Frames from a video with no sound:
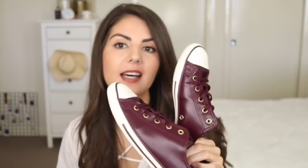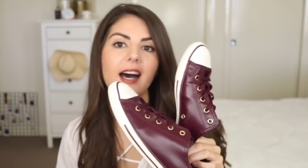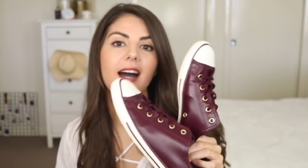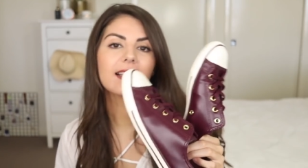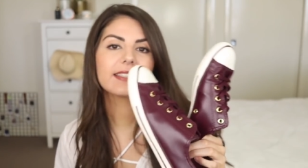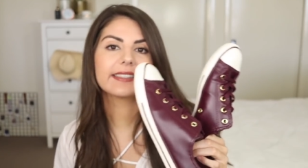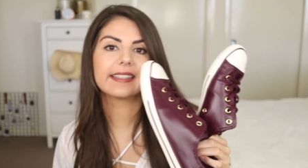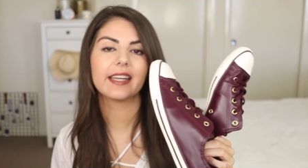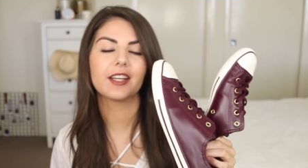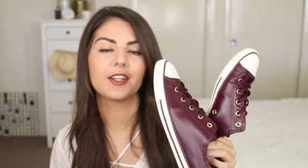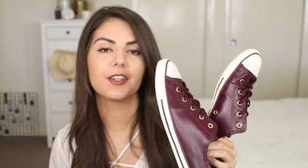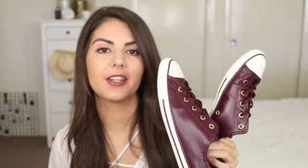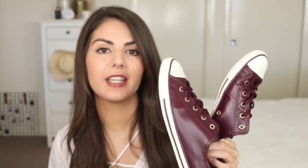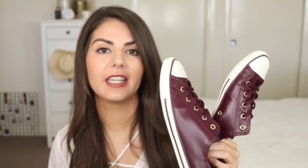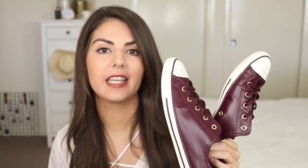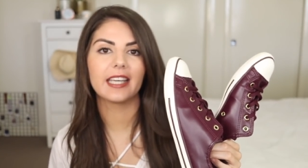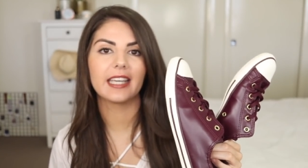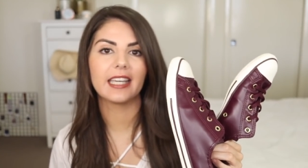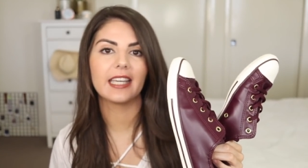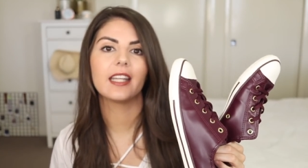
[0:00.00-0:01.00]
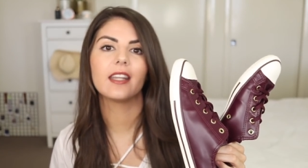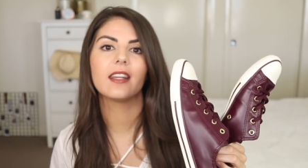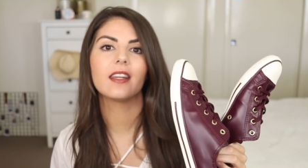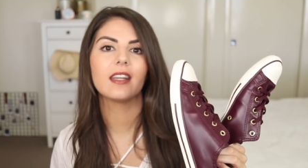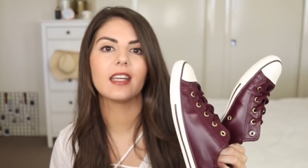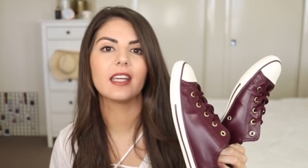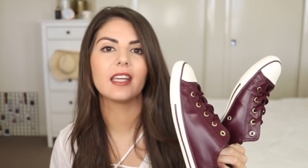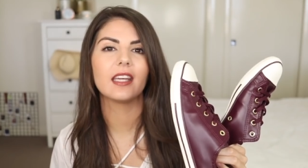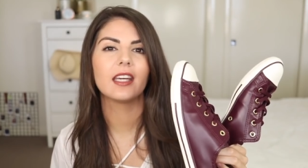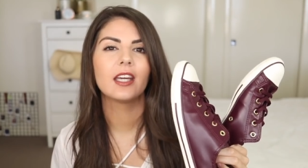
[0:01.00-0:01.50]
Dark Sangria in
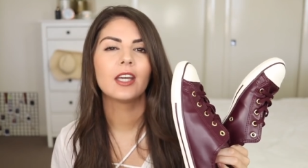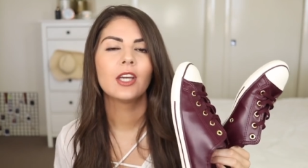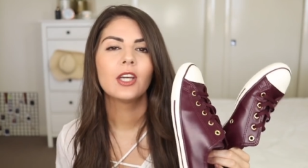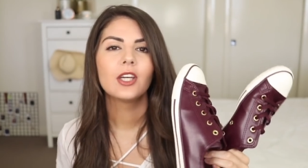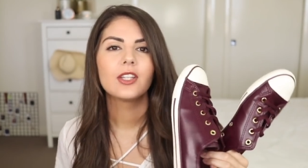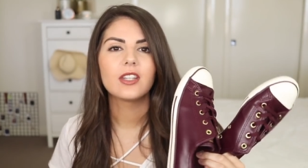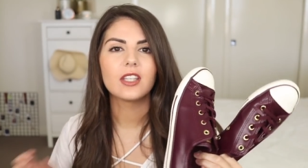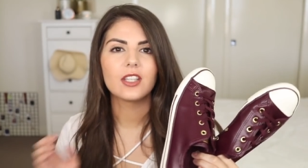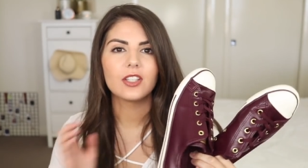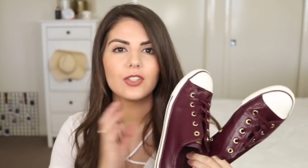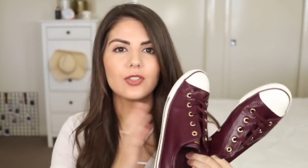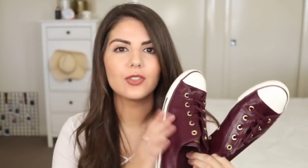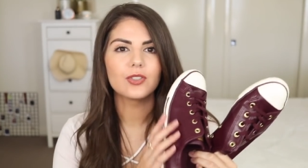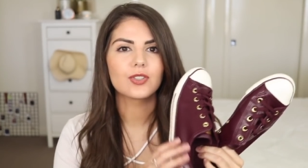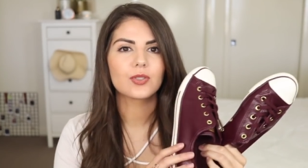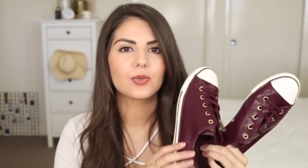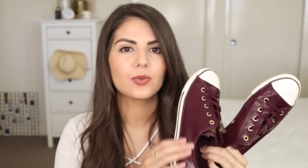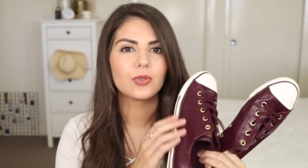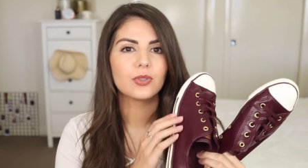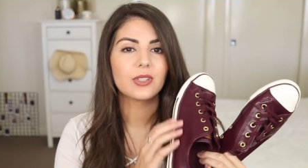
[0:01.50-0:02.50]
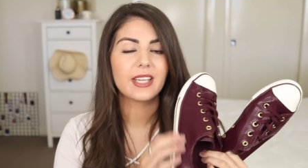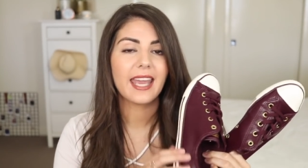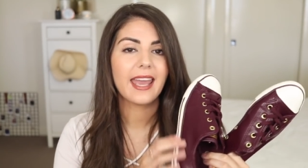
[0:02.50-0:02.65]
the usual